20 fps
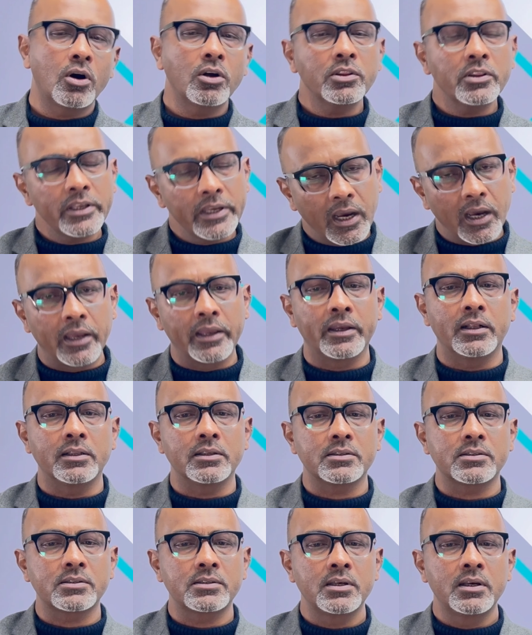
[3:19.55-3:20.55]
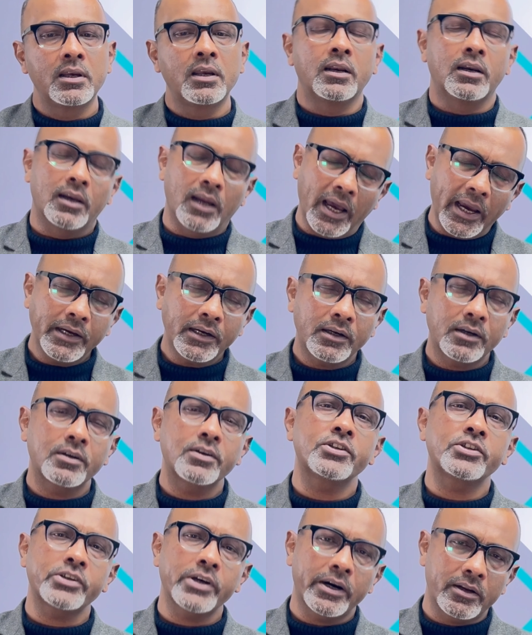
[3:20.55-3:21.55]
on the IELTS, like,
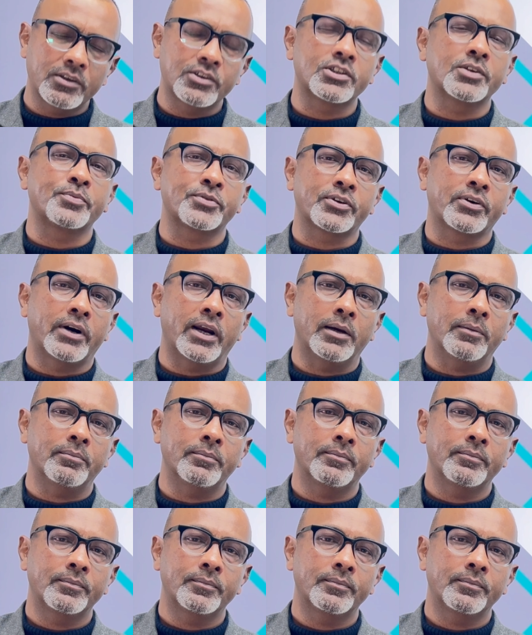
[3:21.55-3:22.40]
share and subscribe.